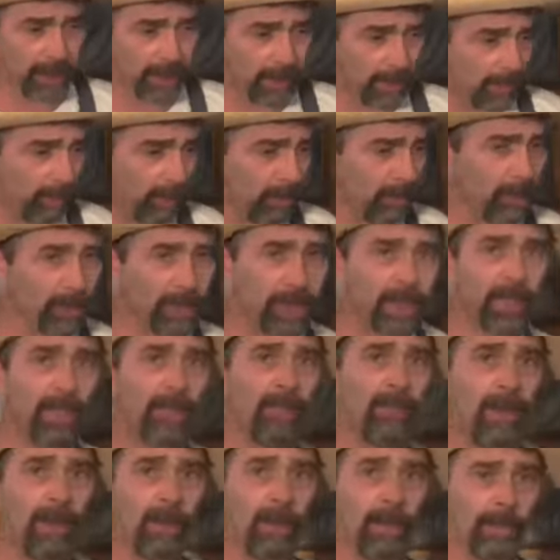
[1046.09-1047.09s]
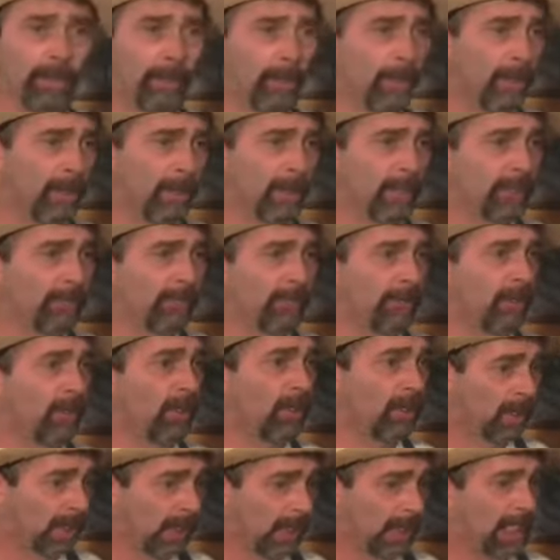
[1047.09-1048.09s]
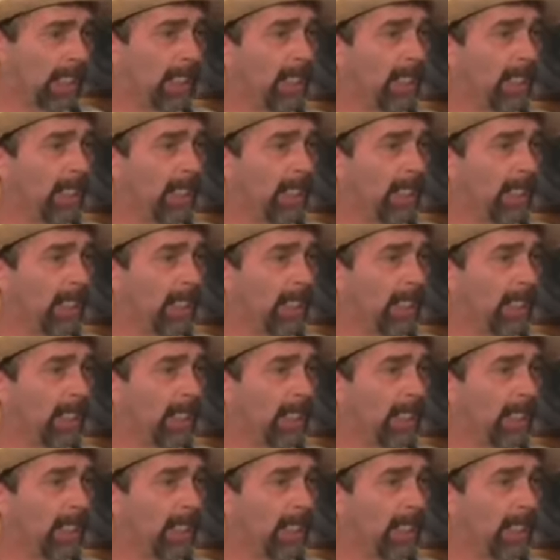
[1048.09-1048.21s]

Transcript: and we will receive our reward in full.